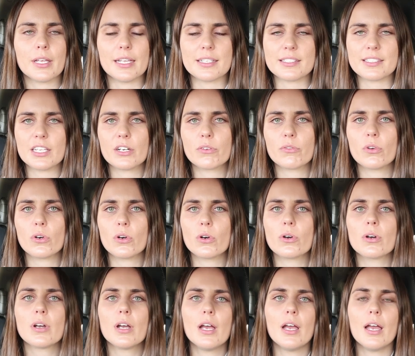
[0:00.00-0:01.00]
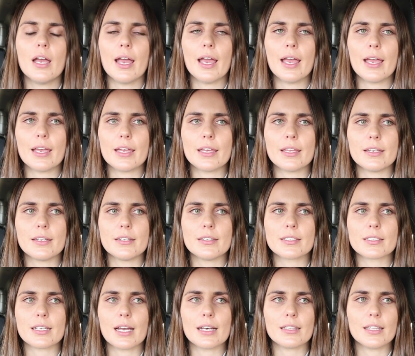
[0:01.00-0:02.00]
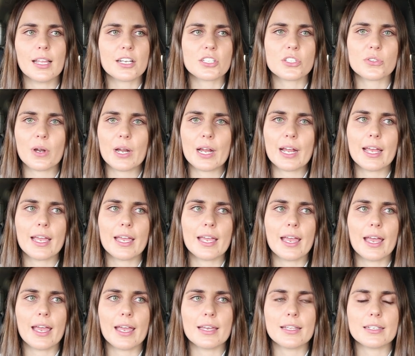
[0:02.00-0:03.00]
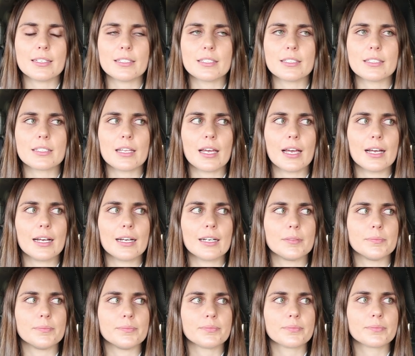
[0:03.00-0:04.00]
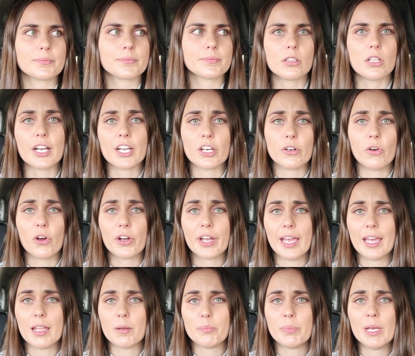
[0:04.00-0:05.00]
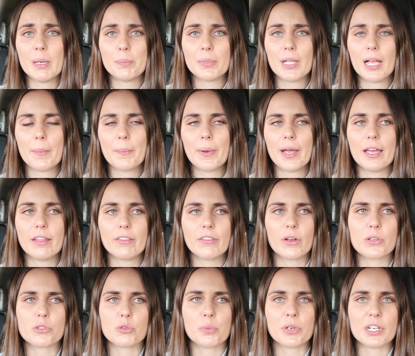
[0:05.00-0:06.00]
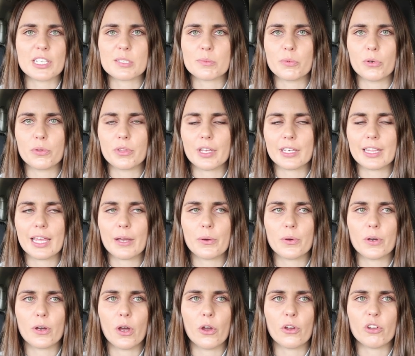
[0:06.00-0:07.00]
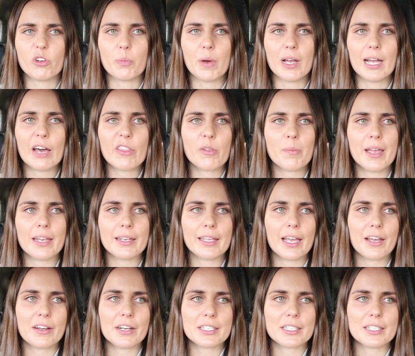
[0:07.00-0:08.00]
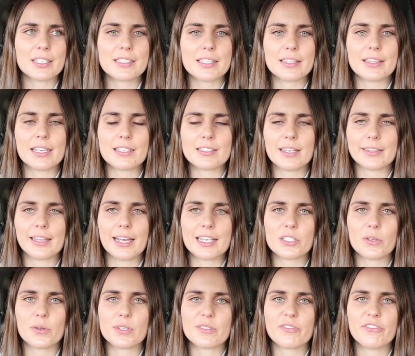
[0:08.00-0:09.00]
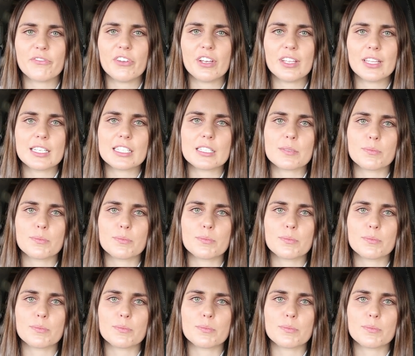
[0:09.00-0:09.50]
Incineroar and Luxray and Lycanroc and Piplup, and those were pretty smooth. Like, they were owned by other main characters and things like that, so it was a fairly